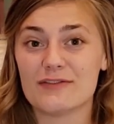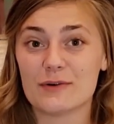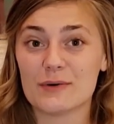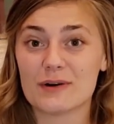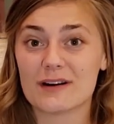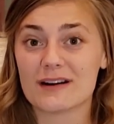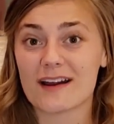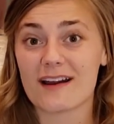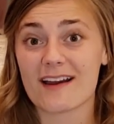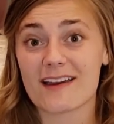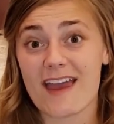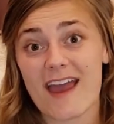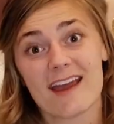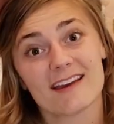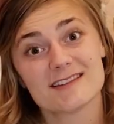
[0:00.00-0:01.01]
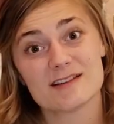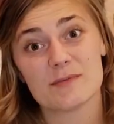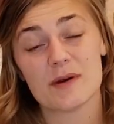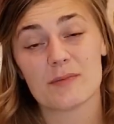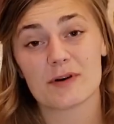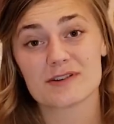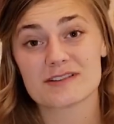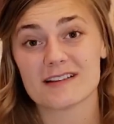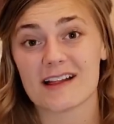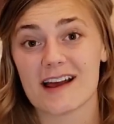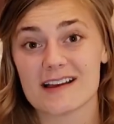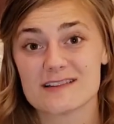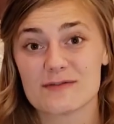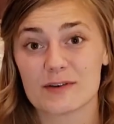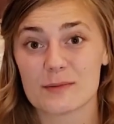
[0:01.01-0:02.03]
for a cake to be
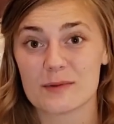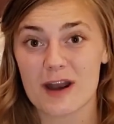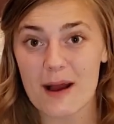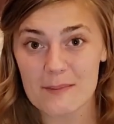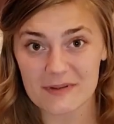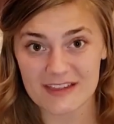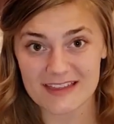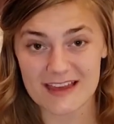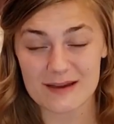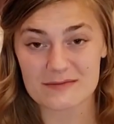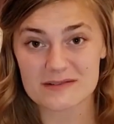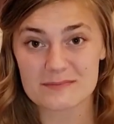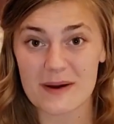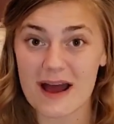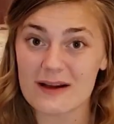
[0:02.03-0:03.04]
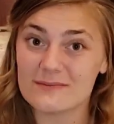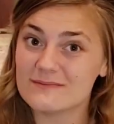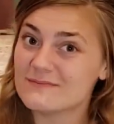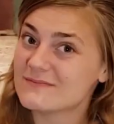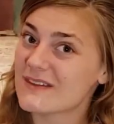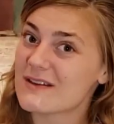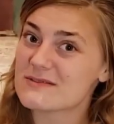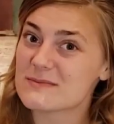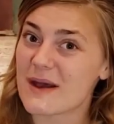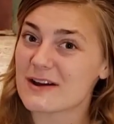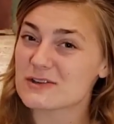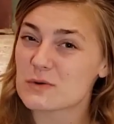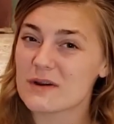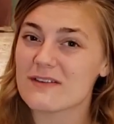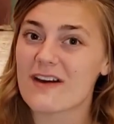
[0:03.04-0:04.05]
personalized for Monopoly themed, but it was
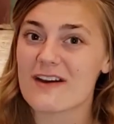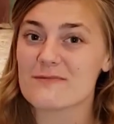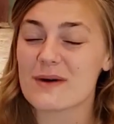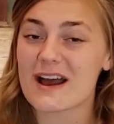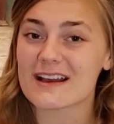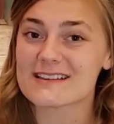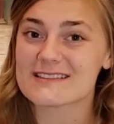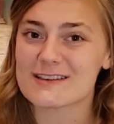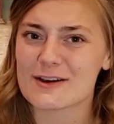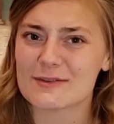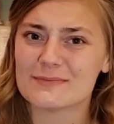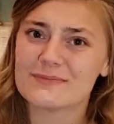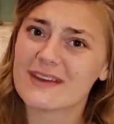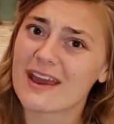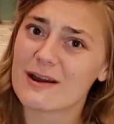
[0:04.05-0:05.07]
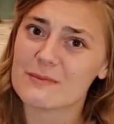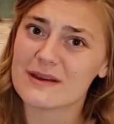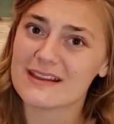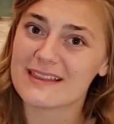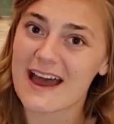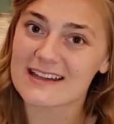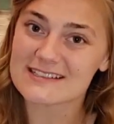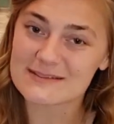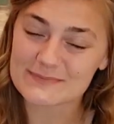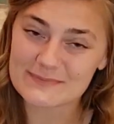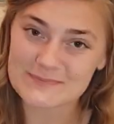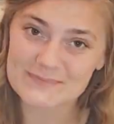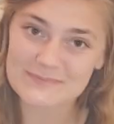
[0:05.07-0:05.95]
about 25 bucks, so can't beat that.